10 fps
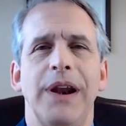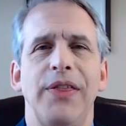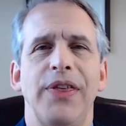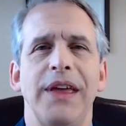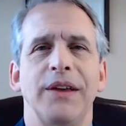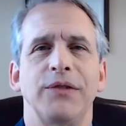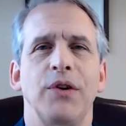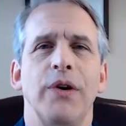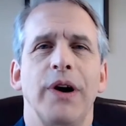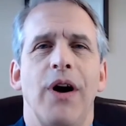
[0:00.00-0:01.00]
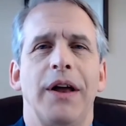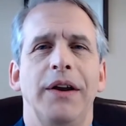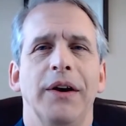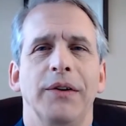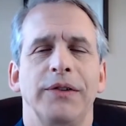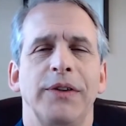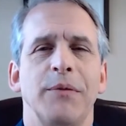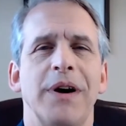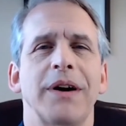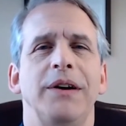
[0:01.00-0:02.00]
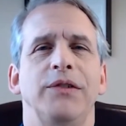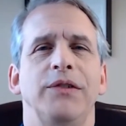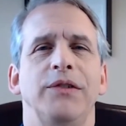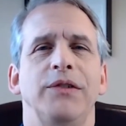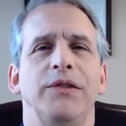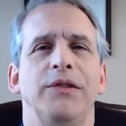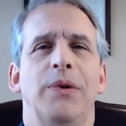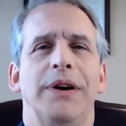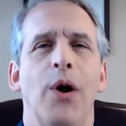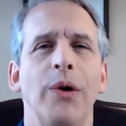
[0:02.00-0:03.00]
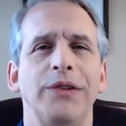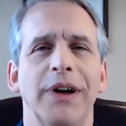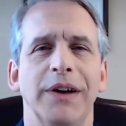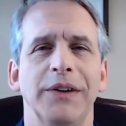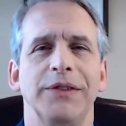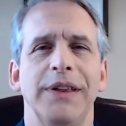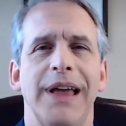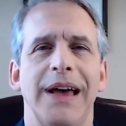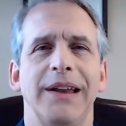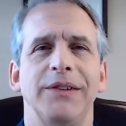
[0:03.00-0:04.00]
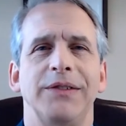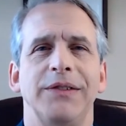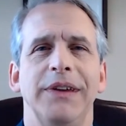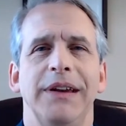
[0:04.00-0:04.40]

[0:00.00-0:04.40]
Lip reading: I think is going on here is that the market is doing what it always does, and that is it